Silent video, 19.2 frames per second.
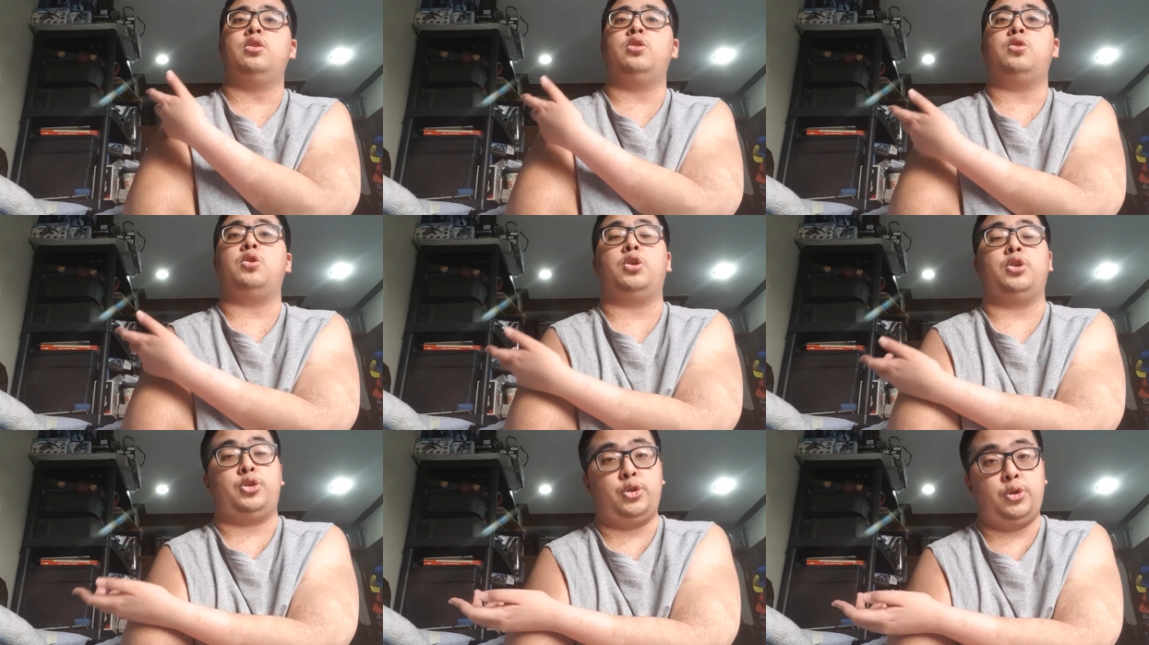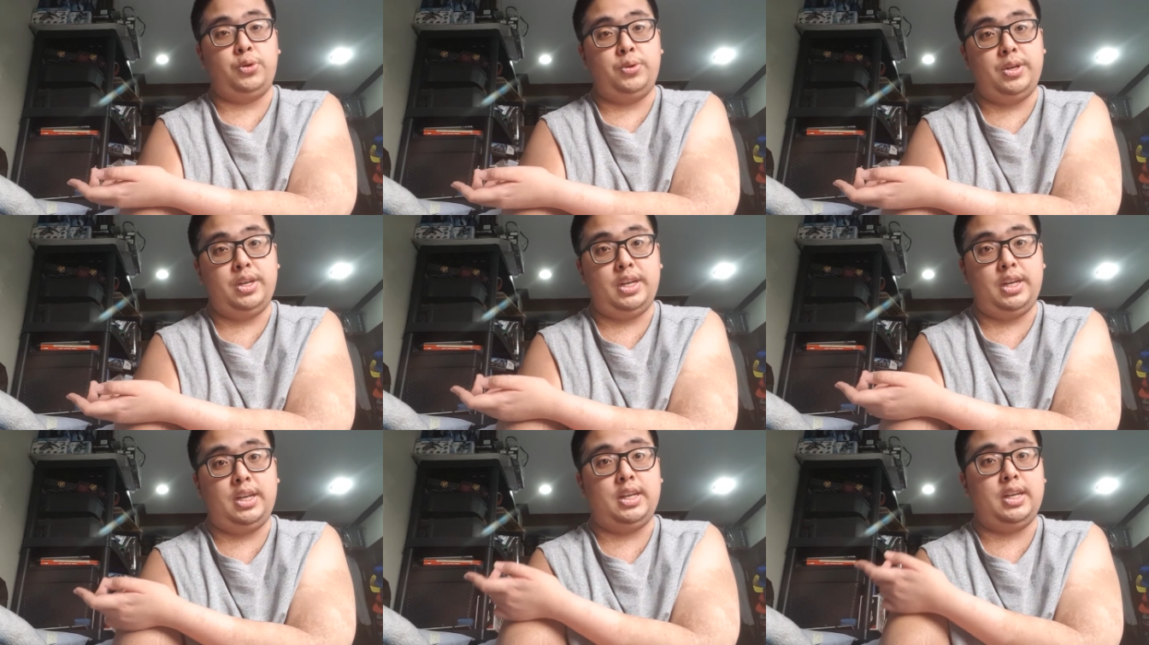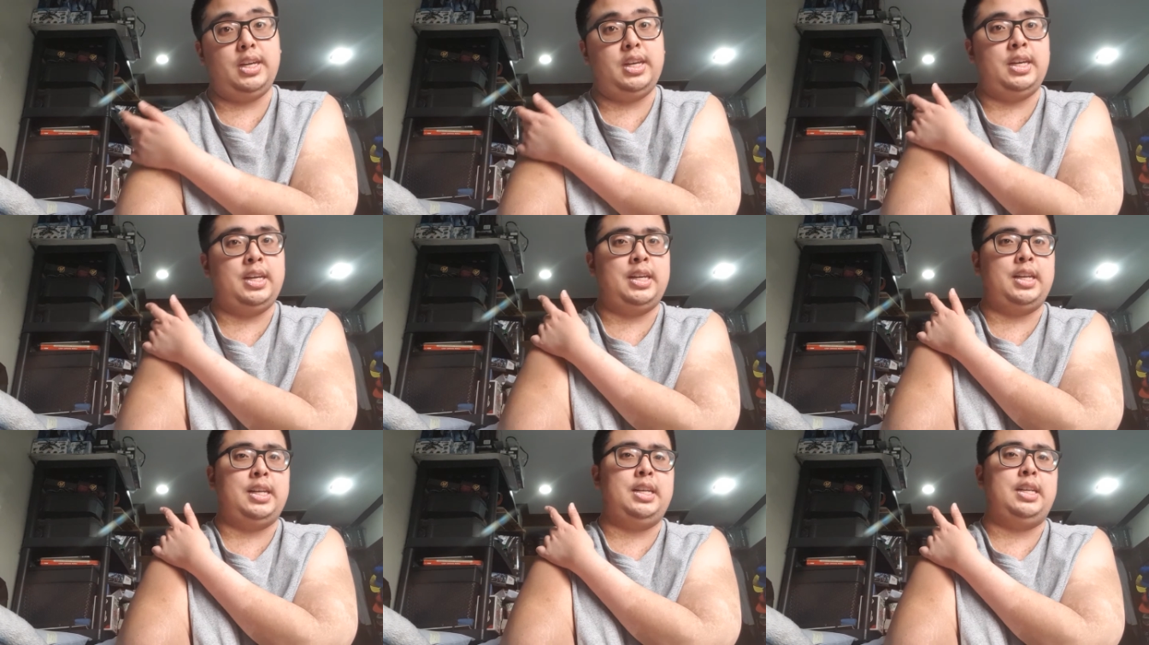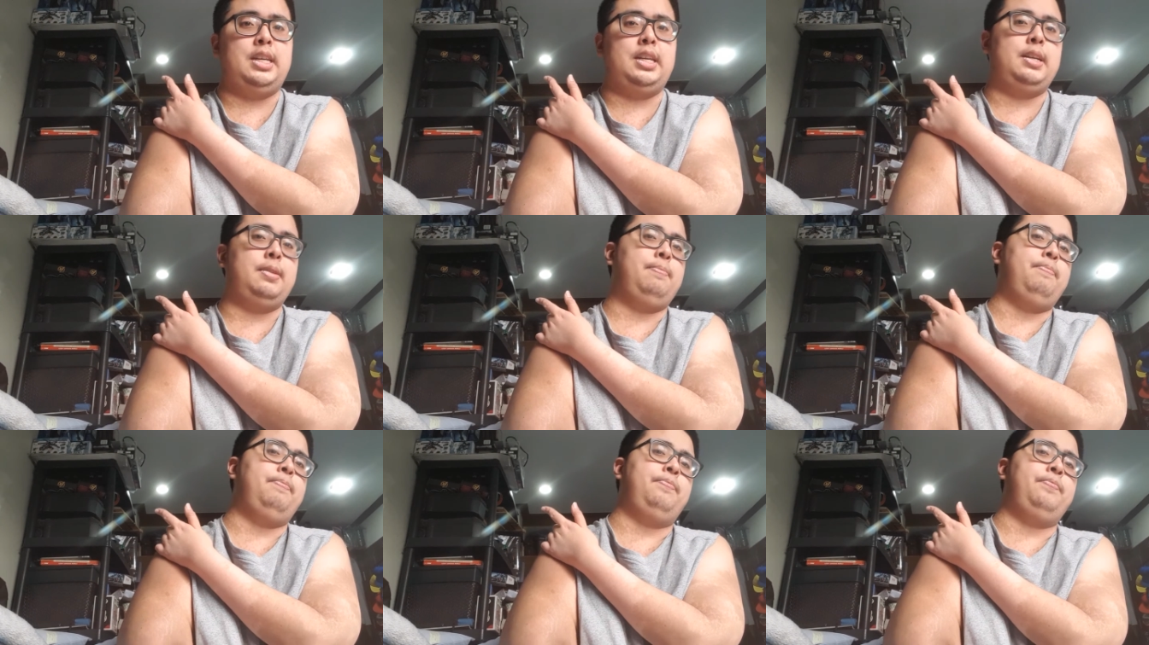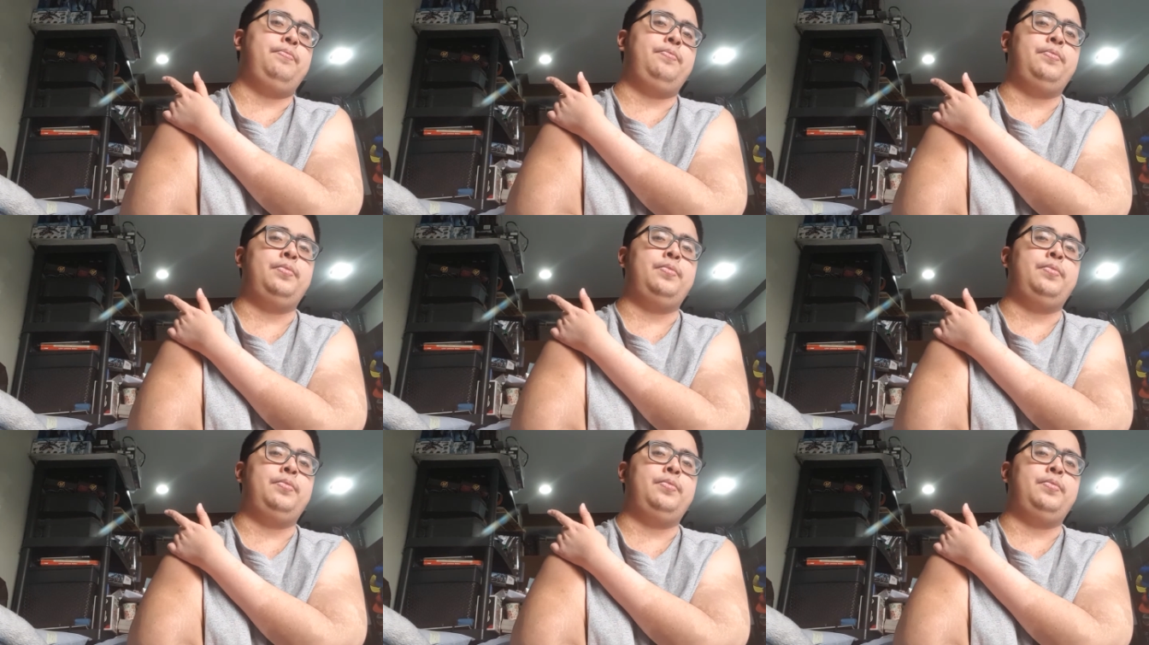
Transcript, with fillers: or Druig and. Um,